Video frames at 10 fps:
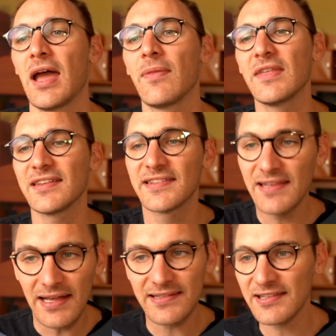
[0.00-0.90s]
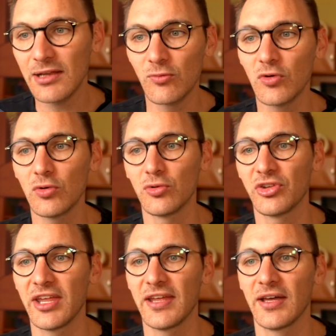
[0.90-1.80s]
And the exact same
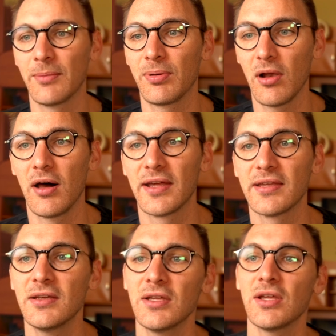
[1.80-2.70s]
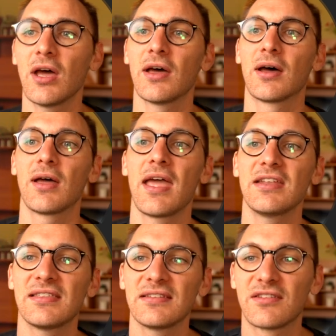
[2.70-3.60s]
rules here apply.
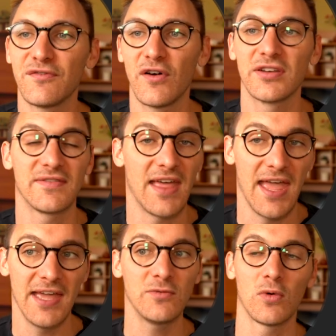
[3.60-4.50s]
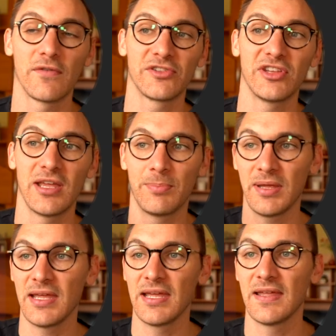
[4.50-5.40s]
Anything defined in the head will obviously
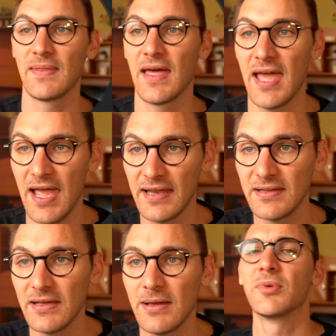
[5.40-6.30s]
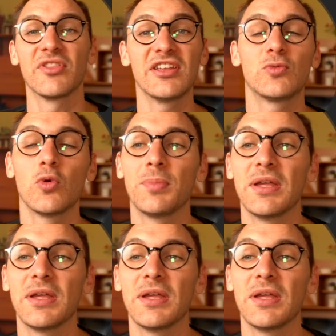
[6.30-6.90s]
appear in the head, but these will